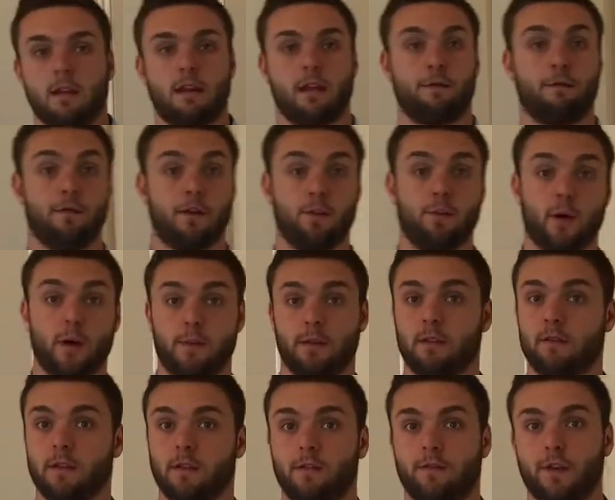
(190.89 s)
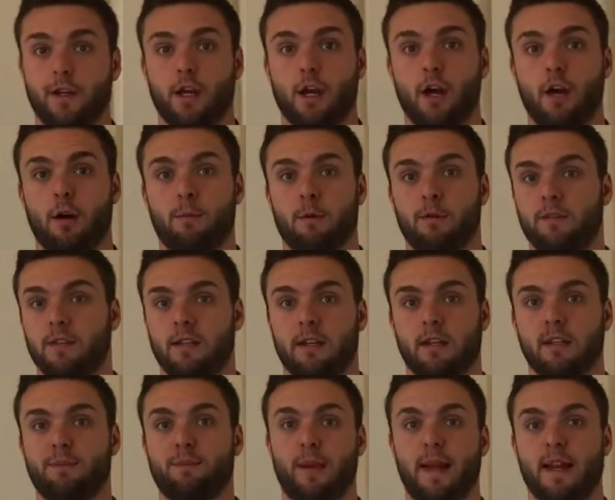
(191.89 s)
Now for the purpose of this video, I'm obviously
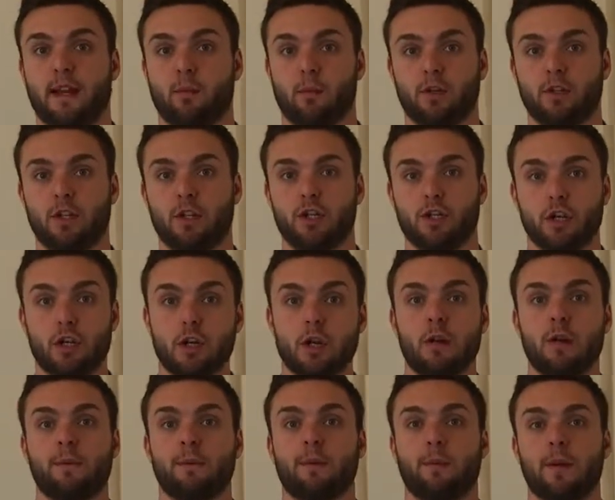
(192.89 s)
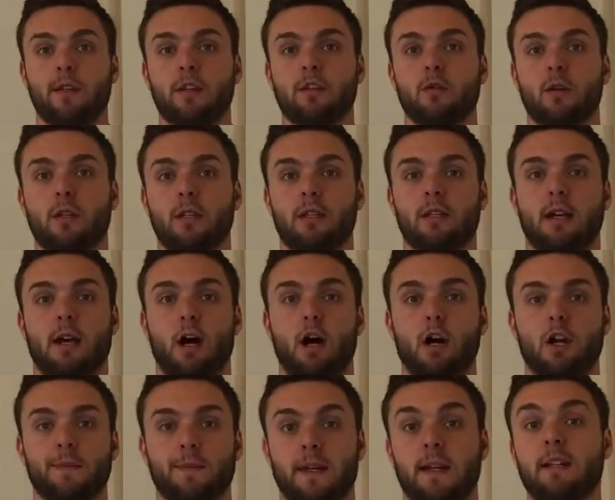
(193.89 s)
explaining what to do, but when you're doing this at
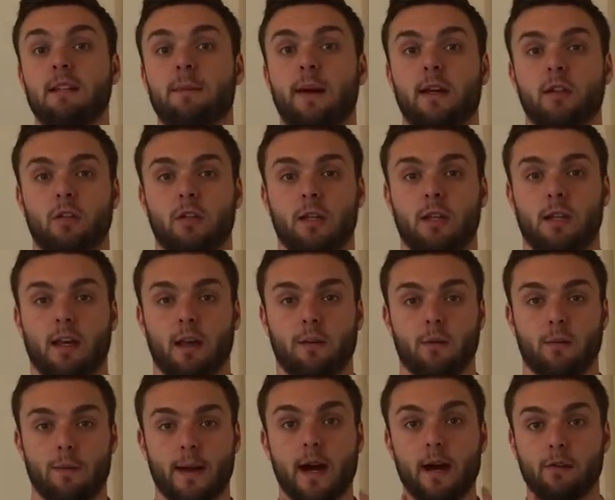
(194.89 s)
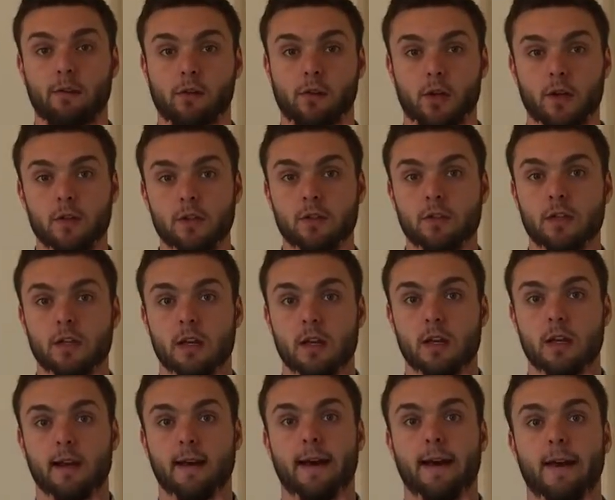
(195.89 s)
home, you need to make sure that you keep your mouth closed
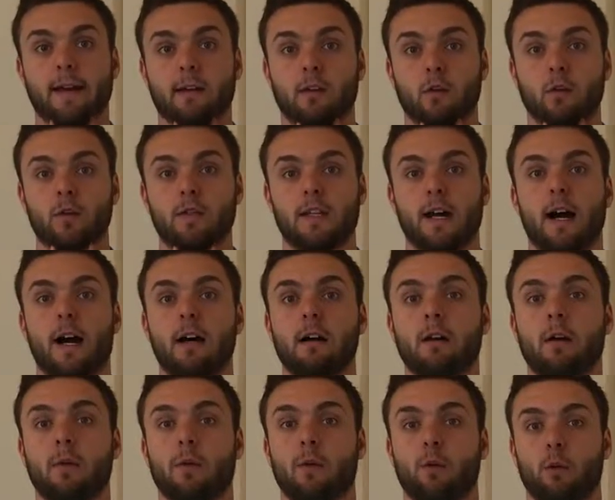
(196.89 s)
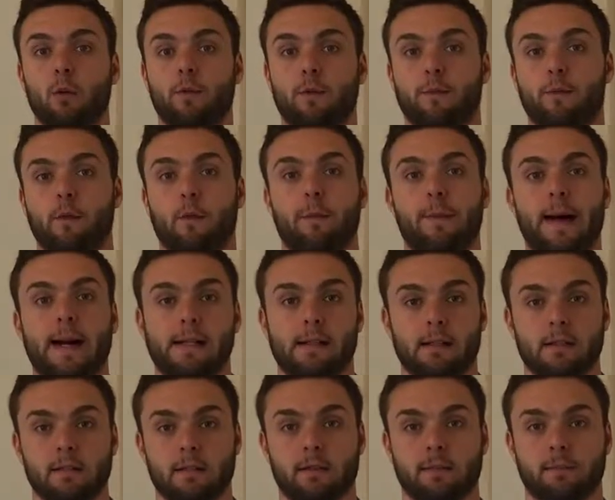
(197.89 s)
and your tongue on the roof of your
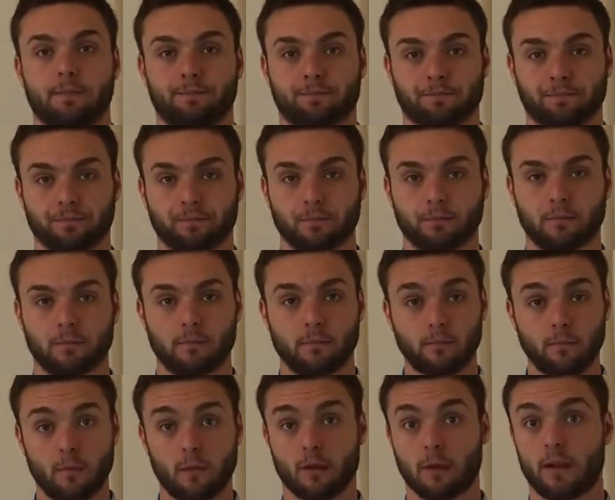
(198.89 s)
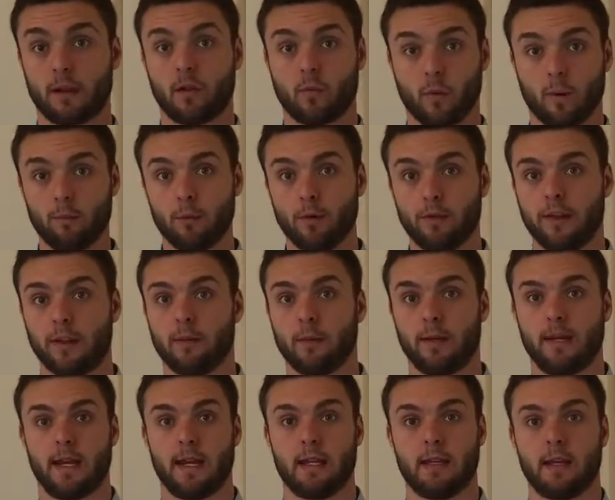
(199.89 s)
palate. Now there's one more thing we
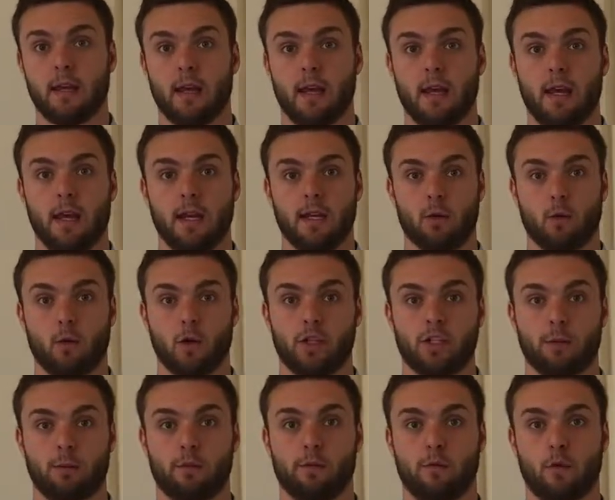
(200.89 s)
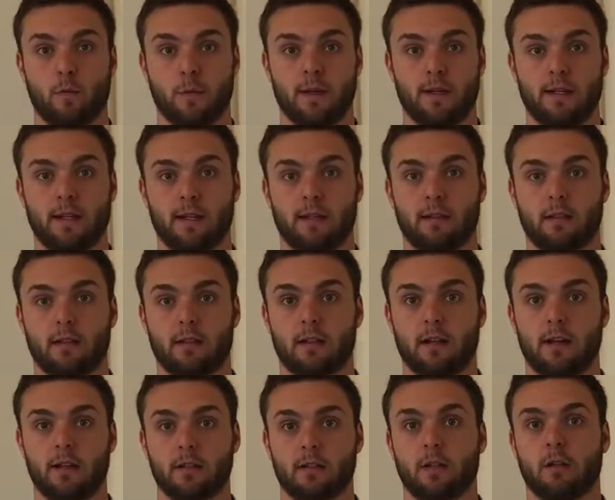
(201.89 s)
need in order to perform this
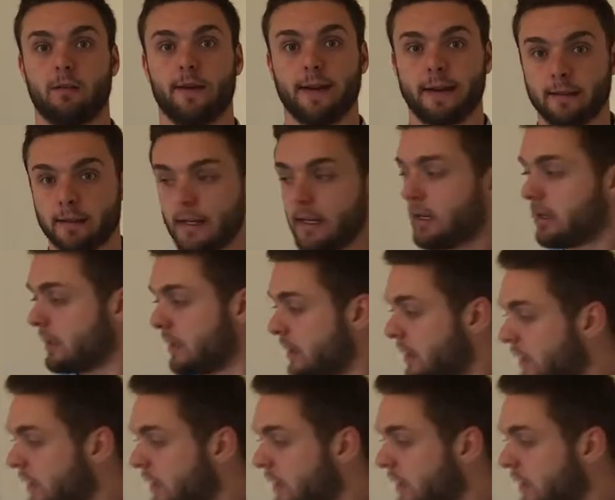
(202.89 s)
exercise correctly,